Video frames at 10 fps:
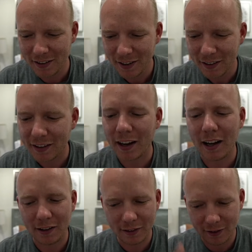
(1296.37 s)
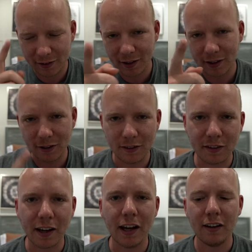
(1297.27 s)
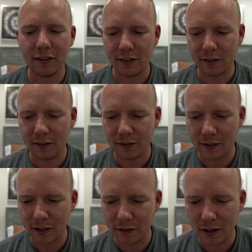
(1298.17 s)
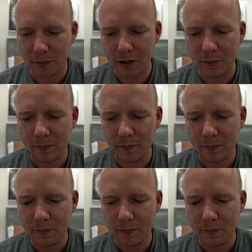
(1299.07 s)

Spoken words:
Dialysis, thank you, it's dialysis. Thank you, W.